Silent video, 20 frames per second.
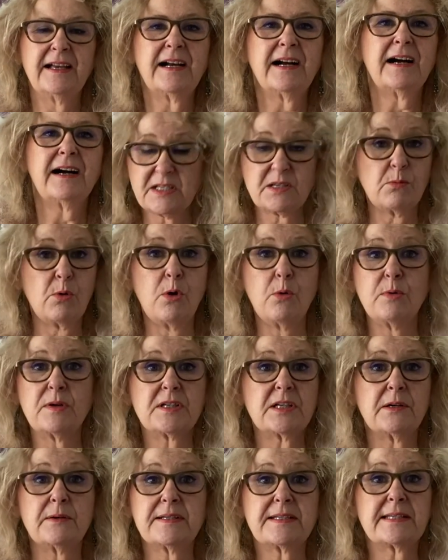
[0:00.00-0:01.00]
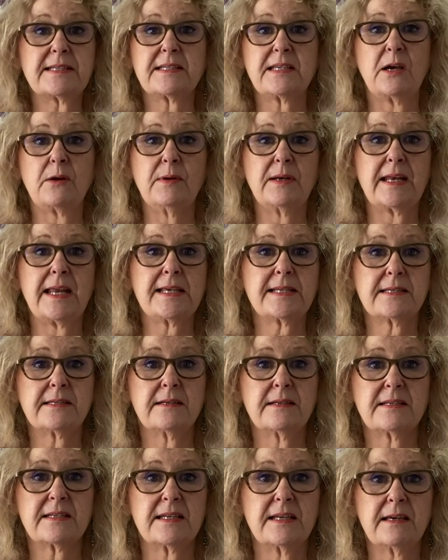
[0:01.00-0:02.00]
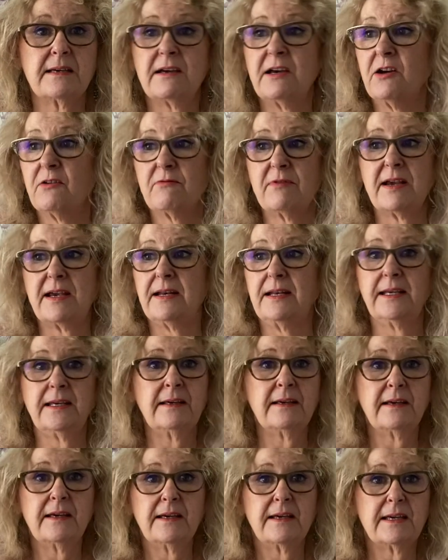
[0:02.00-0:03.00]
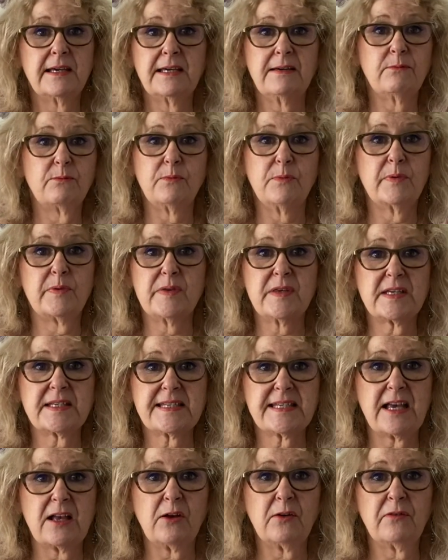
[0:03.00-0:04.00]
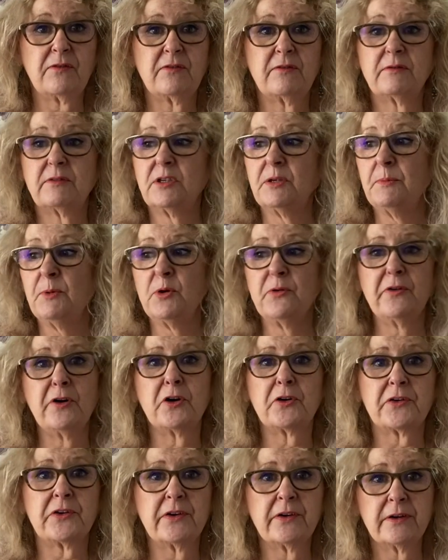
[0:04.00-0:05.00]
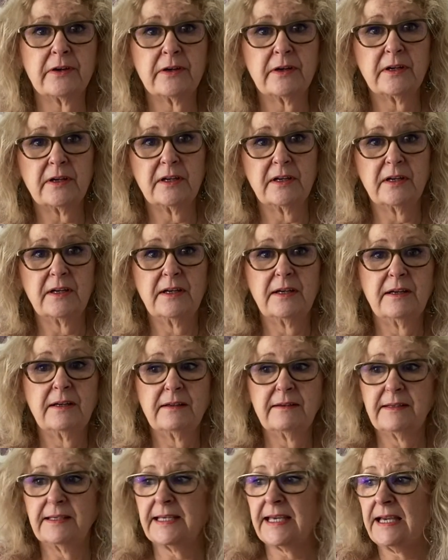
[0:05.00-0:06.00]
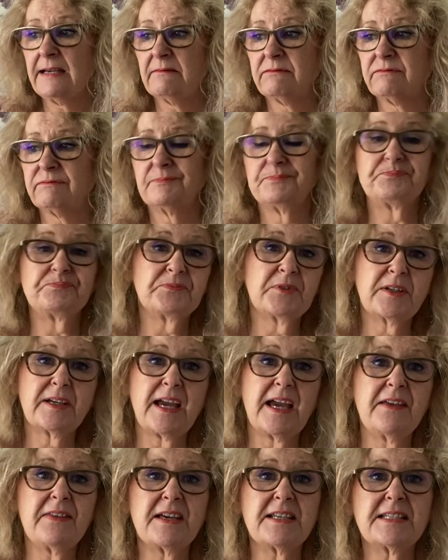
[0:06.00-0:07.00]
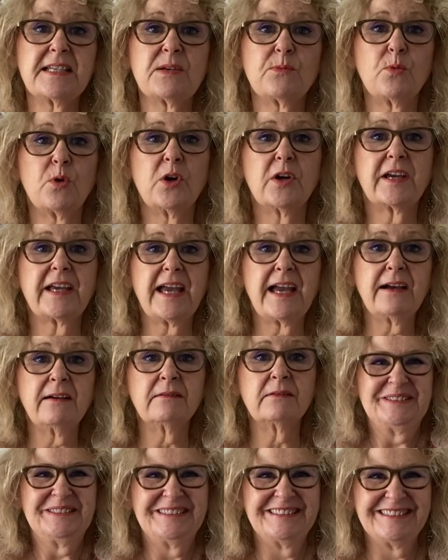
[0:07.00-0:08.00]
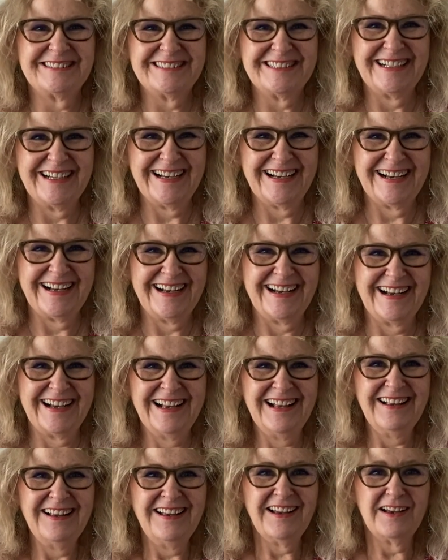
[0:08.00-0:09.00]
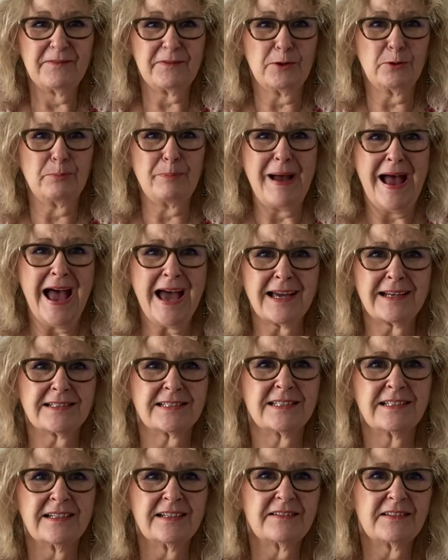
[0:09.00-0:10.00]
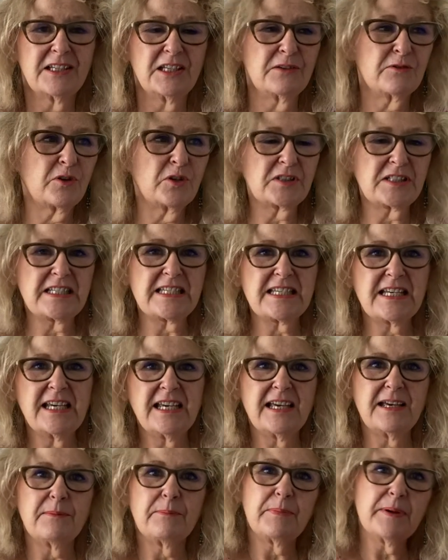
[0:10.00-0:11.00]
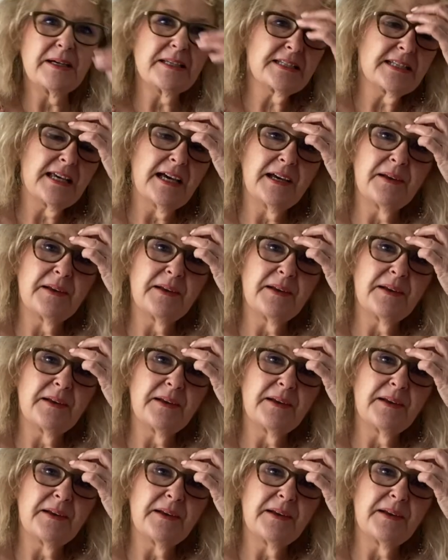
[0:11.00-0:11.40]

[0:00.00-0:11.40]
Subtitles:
So all we do, it's a sewing lesson, isn't it, really, with yourself. You move on. You get, okay, that didn't work out. Feel bad that you've got to see it. But